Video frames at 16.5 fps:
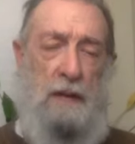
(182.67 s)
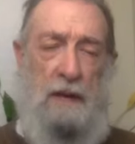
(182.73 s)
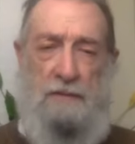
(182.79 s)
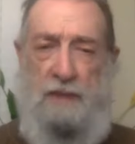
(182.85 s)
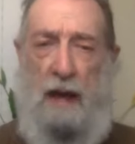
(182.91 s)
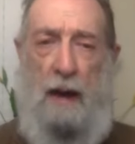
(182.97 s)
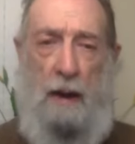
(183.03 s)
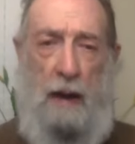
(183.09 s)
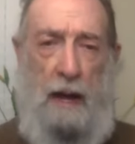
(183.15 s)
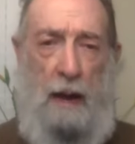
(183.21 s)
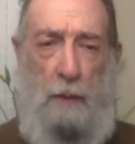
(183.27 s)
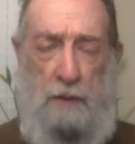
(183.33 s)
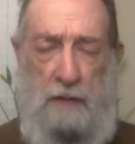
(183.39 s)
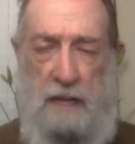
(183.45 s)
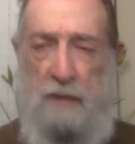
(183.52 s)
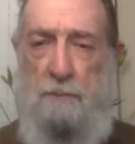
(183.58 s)
me if I, I
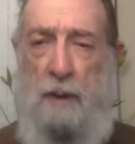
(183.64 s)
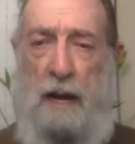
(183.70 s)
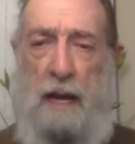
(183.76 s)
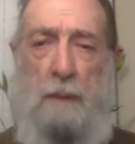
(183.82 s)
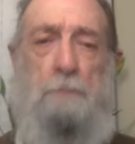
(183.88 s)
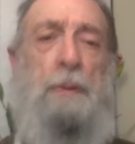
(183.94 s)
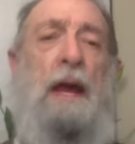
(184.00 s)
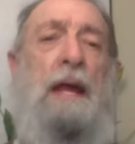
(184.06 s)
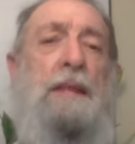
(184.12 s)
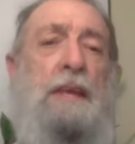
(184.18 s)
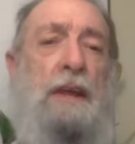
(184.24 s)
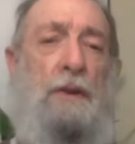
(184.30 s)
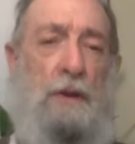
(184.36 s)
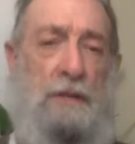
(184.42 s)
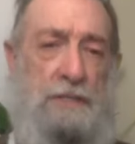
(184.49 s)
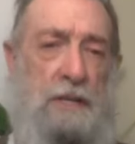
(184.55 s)
would give my
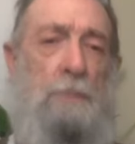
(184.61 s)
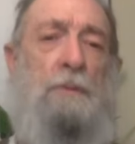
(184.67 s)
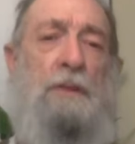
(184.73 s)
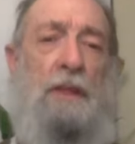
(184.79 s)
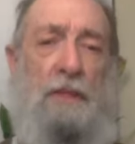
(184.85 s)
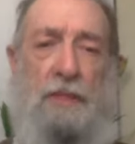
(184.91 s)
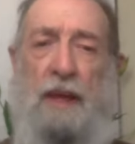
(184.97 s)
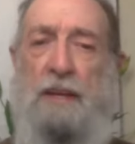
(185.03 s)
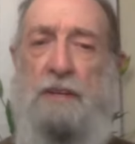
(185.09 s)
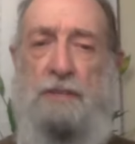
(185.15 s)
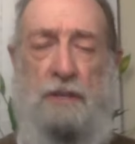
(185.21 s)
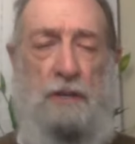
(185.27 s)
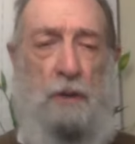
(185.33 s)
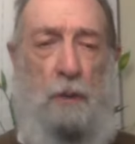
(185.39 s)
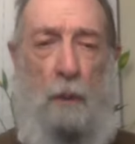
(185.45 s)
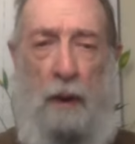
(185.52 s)
opinion on some of the things
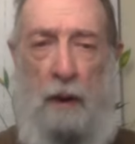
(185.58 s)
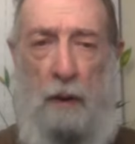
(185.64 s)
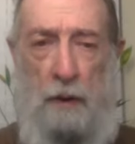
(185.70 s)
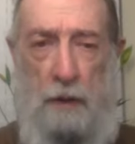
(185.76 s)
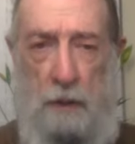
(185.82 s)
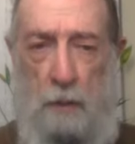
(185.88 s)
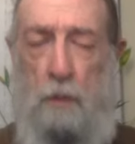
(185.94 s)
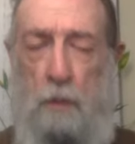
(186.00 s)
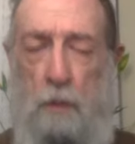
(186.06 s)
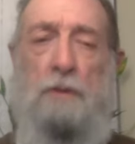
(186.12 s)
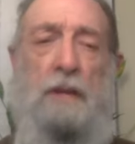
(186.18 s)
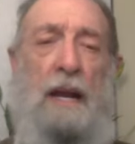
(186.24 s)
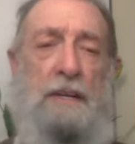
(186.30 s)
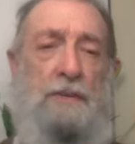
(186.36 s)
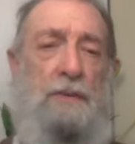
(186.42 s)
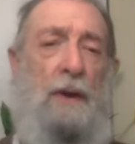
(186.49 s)
that are going on in the
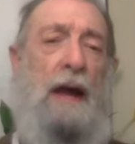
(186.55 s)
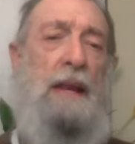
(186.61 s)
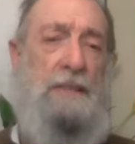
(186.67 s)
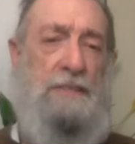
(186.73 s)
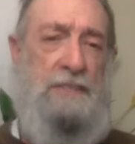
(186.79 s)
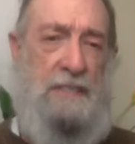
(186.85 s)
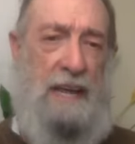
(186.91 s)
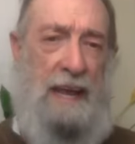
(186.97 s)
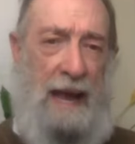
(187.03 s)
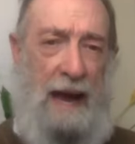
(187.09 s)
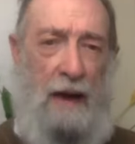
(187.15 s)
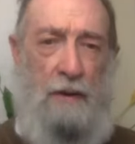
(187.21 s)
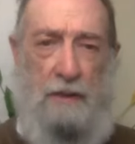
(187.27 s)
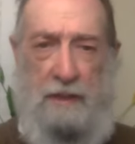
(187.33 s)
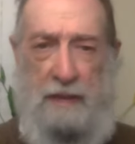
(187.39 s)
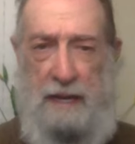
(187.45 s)
world. I try to stay
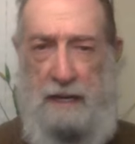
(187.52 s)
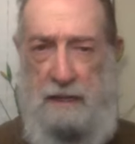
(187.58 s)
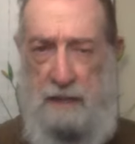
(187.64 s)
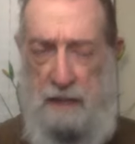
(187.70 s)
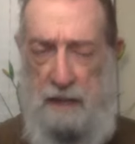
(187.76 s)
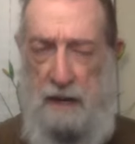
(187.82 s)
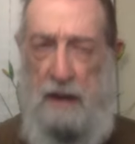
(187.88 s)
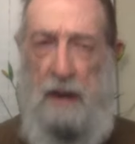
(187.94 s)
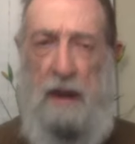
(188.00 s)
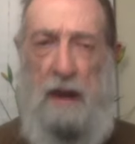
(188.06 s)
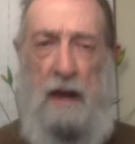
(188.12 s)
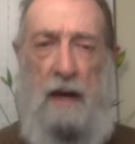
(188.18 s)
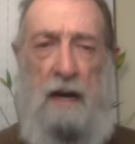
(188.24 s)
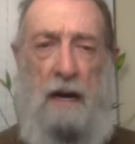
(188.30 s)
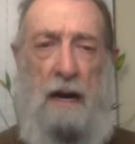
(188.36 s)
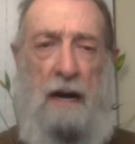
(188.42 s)
out of that.
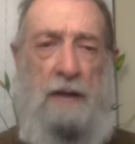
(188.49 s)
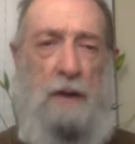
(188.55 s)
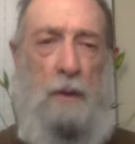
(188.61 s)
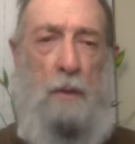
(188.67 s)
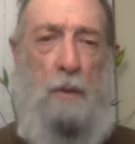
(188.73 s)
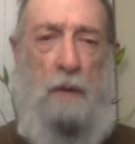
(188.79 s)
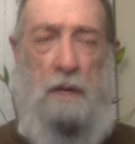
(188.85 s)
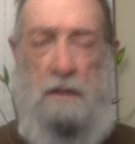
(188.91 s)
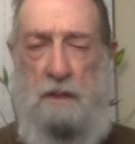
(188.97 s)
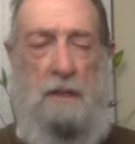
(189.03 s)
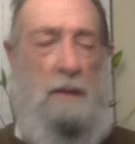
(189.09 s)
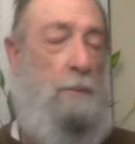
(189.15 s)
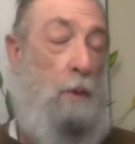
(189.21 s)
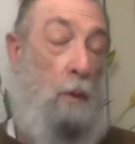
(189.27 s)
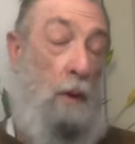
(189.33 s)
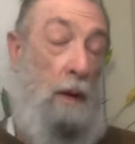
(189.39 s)
Uh, I don't want to,
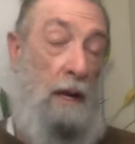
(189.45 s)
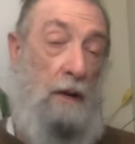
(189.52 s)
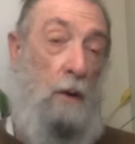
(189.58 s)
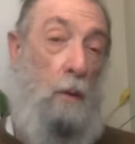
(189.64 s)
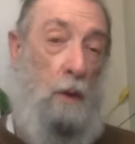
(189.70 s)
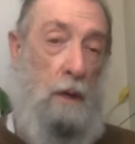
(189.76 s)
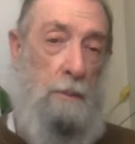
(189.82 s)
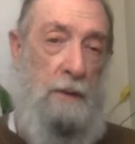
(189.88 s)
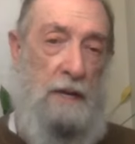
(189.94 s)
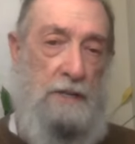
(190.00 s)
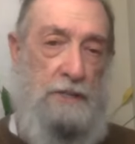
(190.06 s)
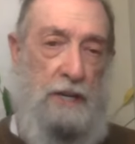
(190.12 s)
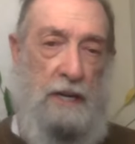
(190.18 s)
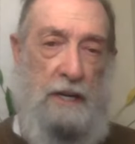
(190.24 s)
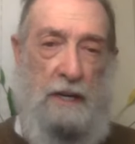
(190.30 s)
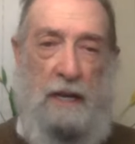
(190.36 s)
number one, I don't want to be a
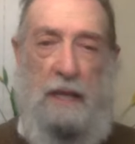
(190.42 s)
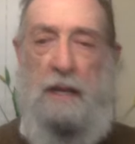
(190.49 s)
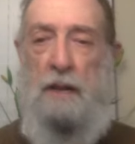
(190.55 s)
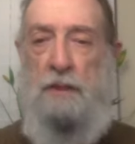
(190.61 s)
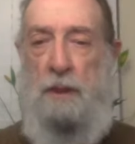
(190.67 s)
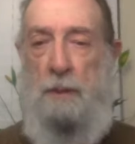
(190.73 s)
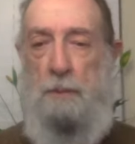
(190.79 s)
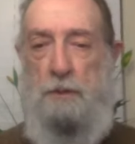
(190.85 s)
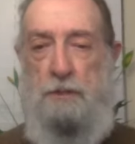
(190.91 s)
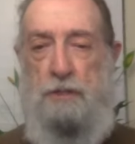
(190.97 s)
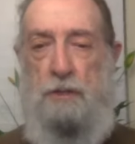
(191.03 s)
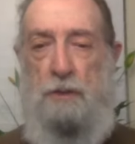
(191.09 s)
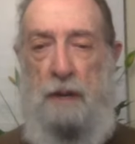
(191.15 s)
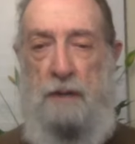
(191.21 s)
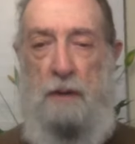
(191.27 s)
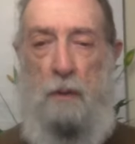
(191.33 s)
Chicken Little. Number
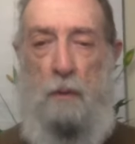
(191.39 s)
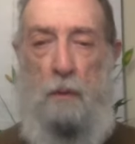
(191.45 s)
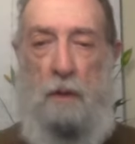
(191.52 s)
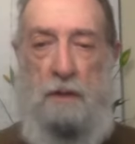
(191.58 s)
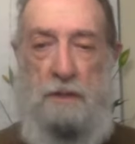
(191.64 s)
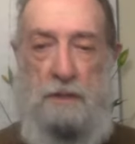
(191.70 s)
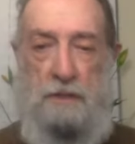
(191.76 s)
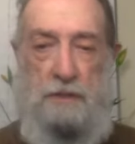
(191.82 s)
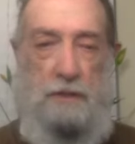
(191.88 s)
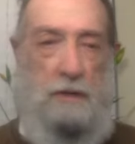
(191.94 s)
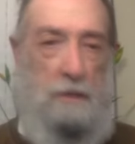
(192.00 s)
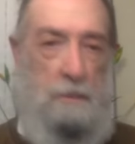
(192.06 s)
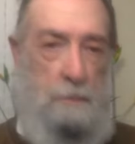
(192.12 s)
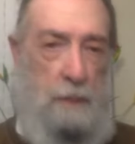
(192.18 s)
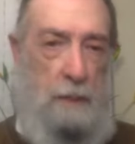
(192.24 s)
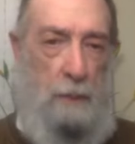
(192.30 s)
two, I don't want to
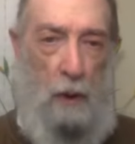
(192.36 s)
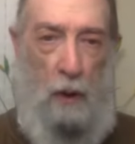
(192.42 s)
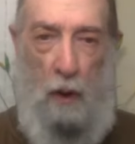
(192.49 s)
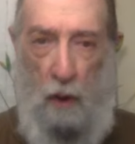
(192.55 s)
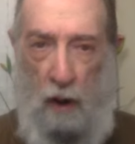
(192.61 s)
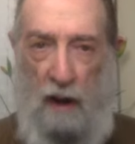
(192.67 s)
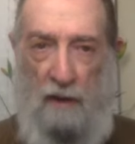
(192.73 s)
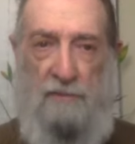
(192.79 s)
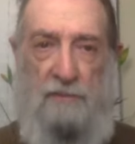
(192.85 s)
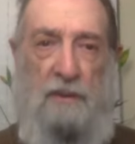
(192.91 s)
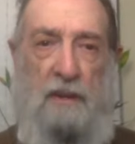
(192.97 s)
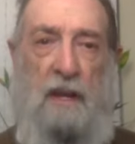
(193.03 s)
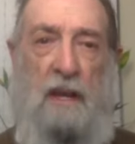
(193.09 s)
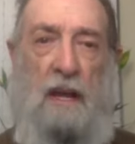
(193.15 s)
turn people off.